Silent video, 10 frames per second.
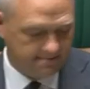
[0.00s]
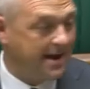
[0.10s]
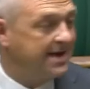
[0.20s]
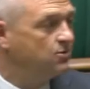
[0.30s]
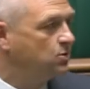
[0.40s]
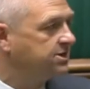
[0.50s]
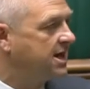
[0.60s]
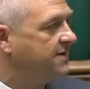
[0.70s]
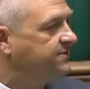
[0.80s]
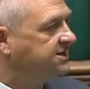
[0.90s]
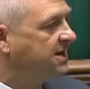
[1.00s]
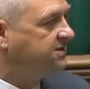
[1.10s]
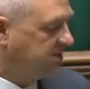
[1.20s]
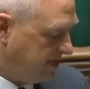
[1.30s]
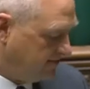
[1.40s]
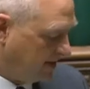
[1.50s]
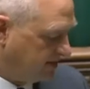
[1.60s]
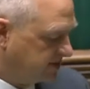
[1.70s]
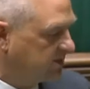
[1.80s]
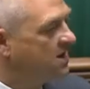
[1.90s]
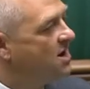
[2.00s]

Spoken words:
Ben was there for 17 months.